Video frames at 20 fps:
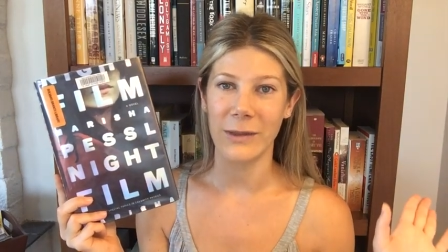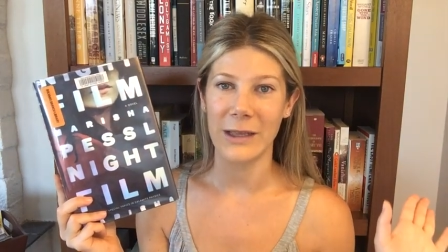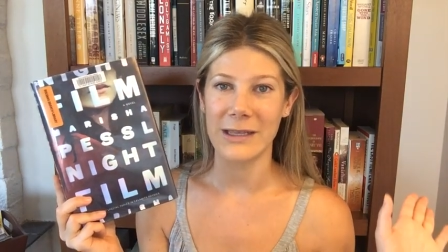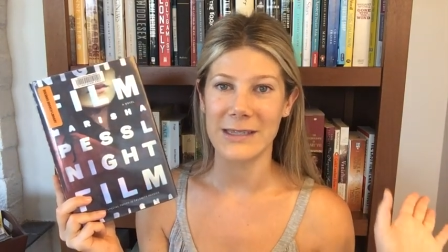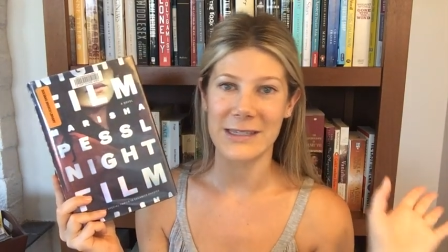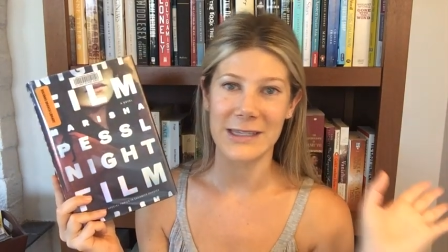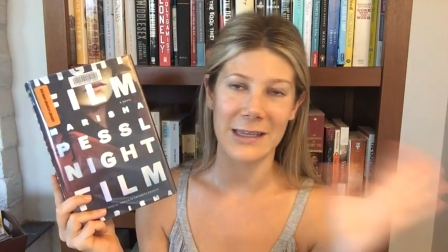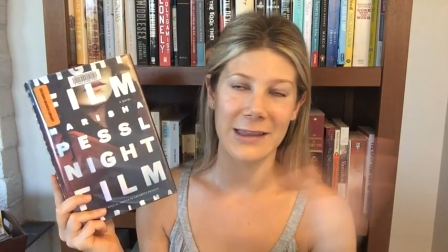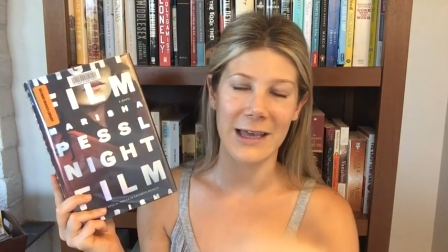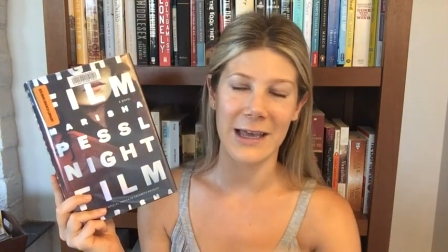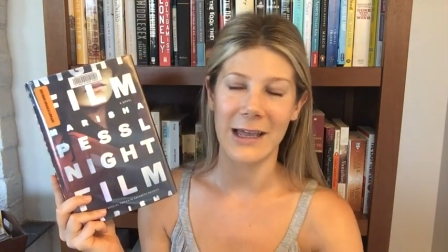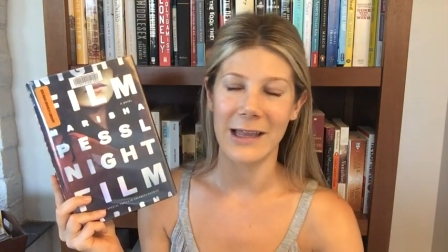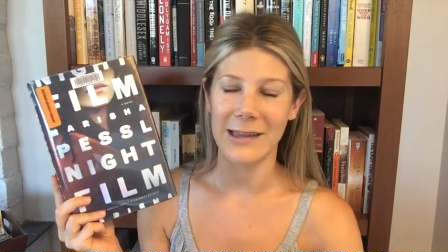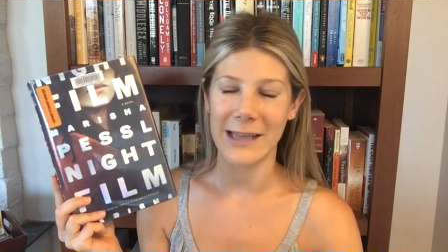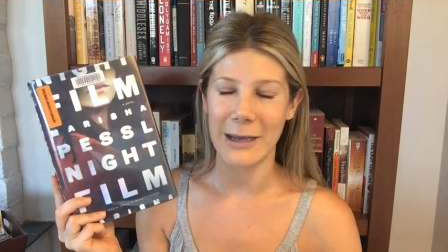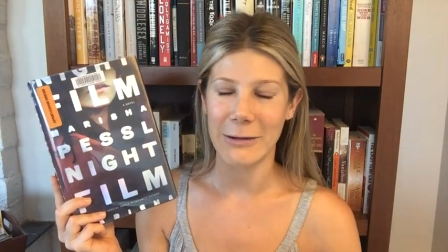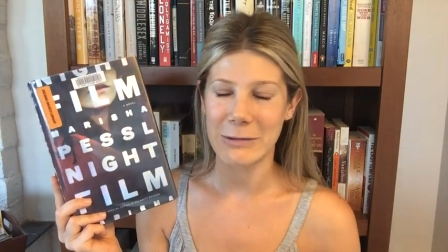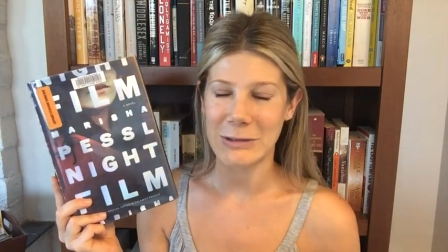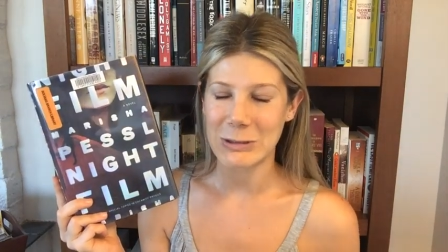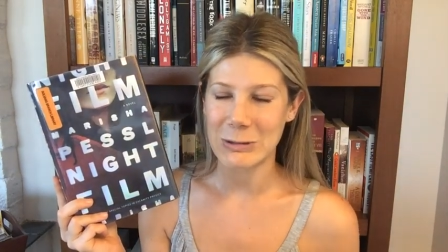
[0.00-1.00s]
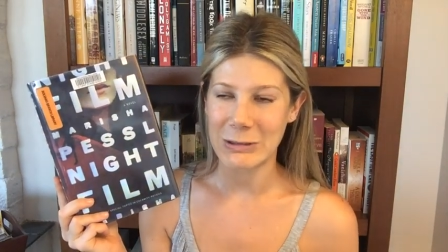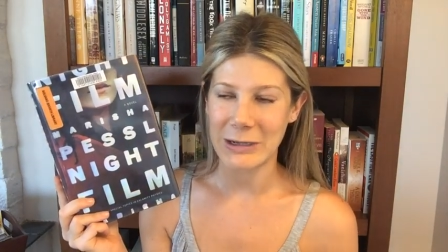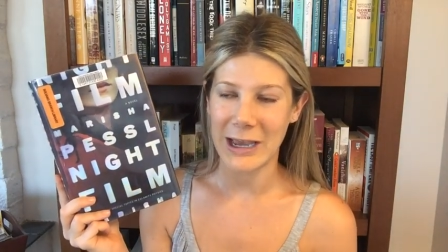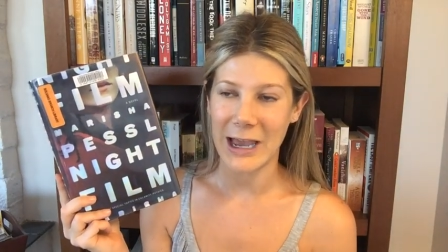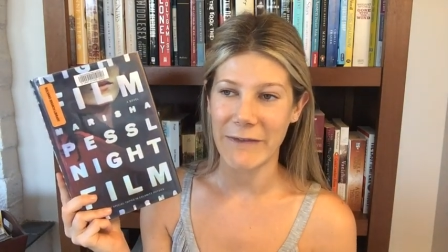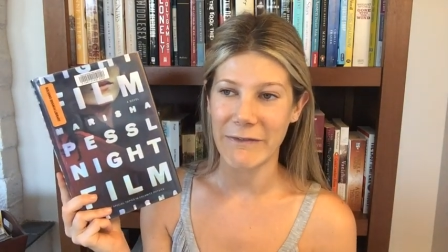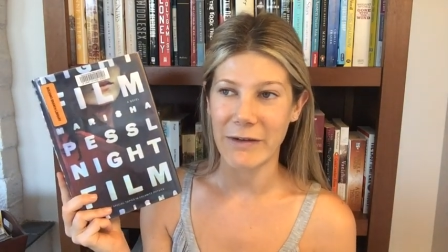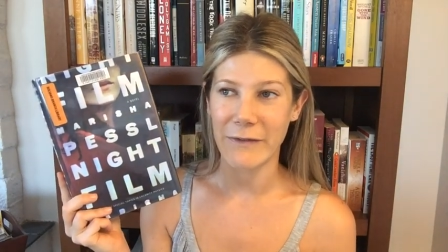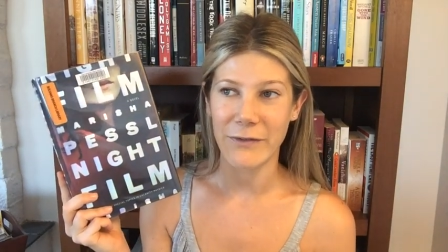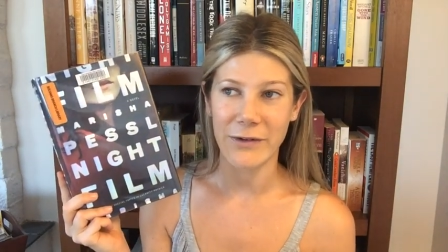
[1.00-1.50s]
list that allows you to
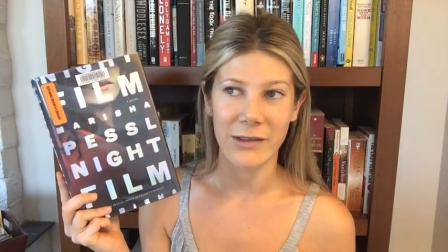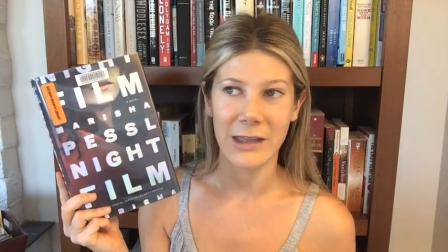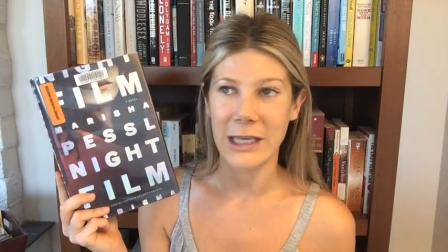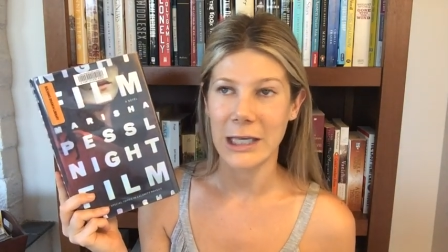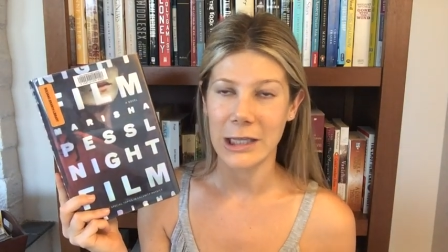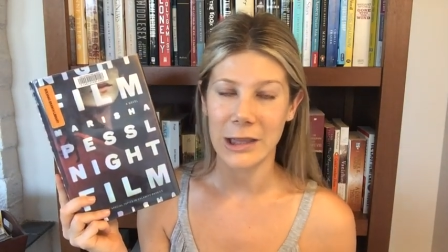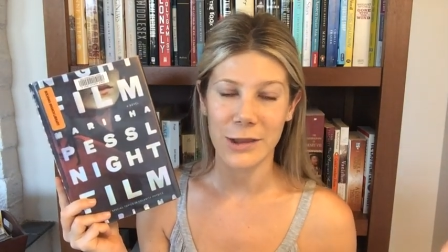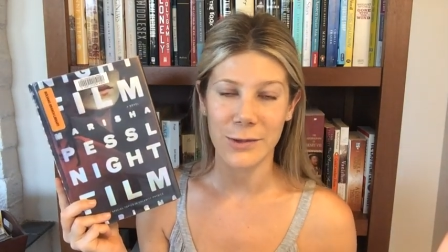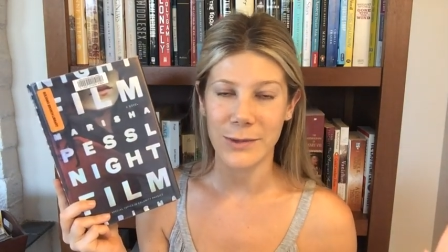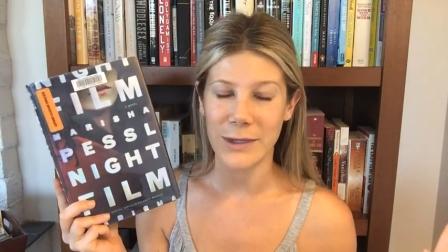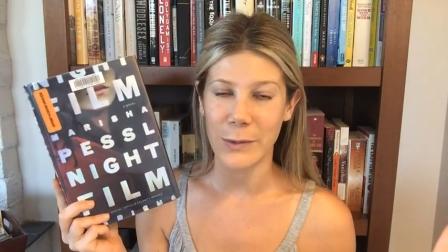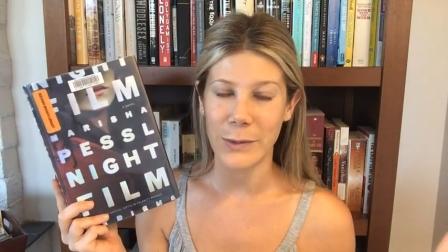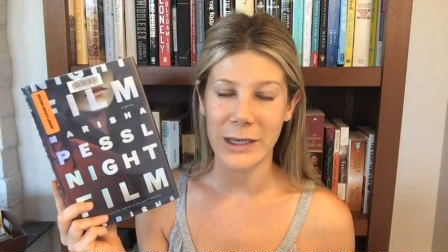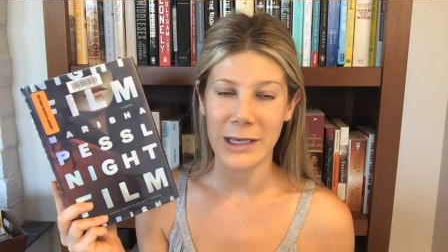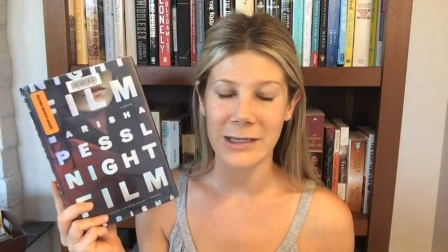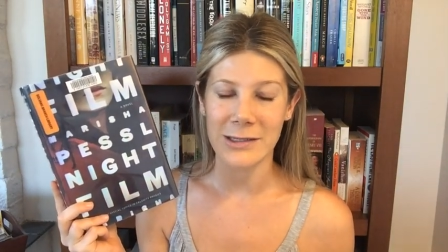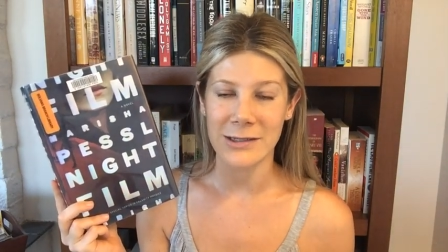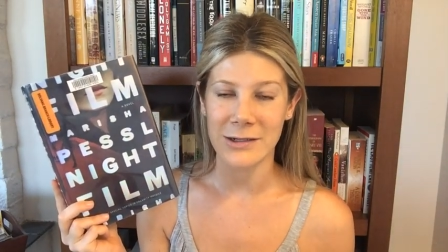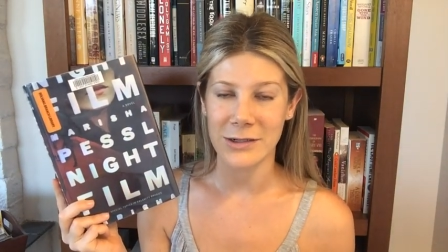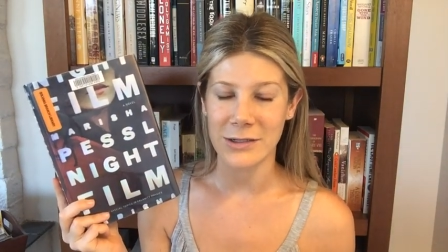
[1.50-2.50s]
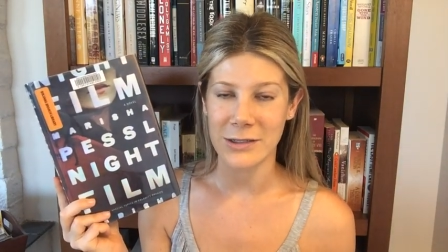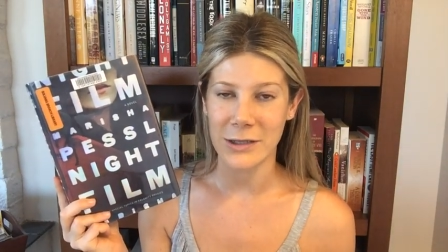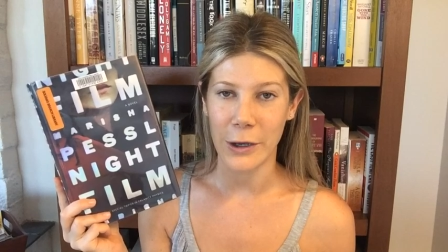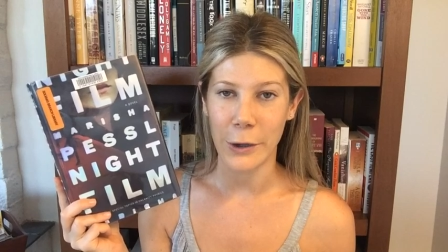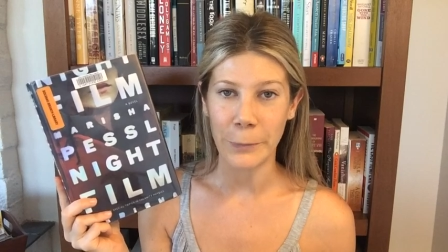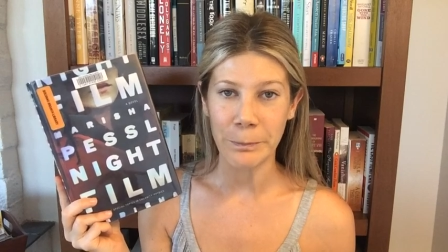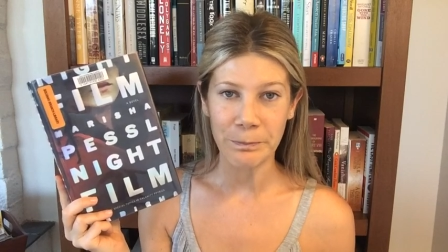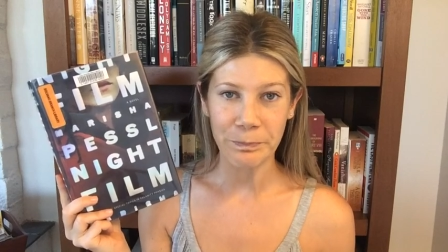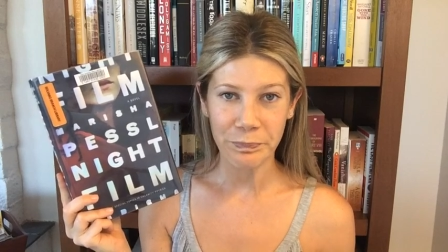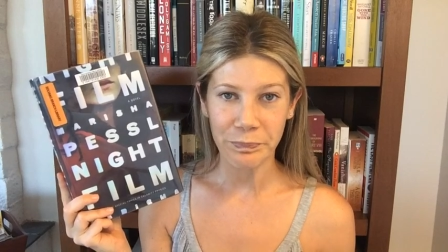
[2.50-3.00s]
have it for like 3 weeks or
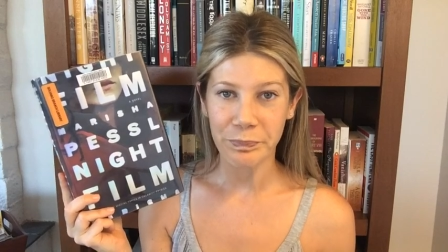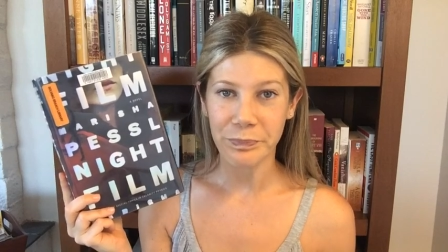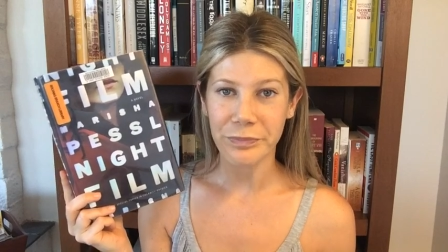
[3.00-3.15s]
so.